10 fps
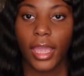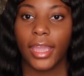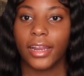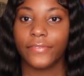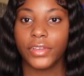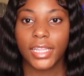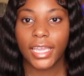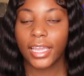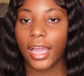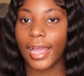And I feel
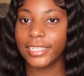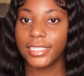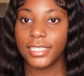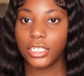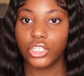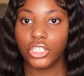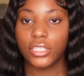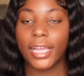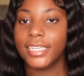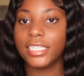like I just need a,
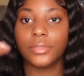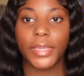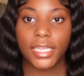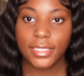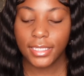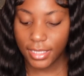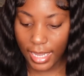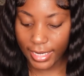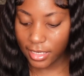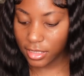I need a space.
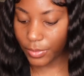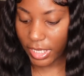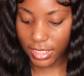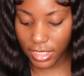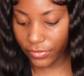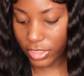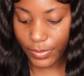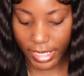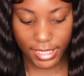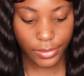I need a space, a different
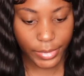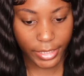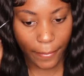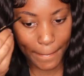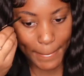space, but